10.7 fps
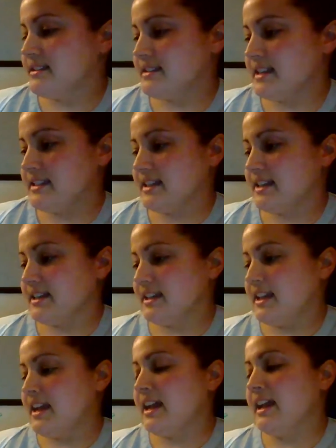said Duck,
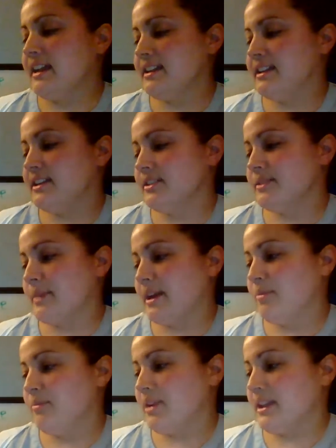and here is my
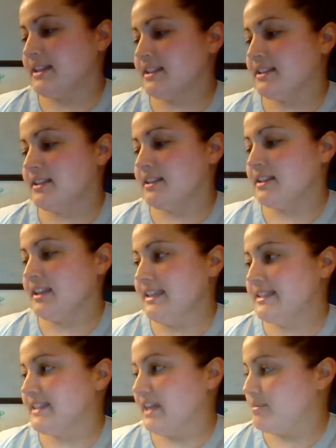umbrella. It's
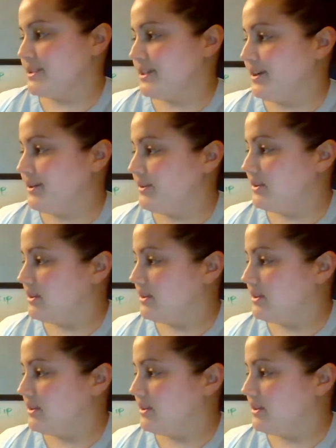time to go.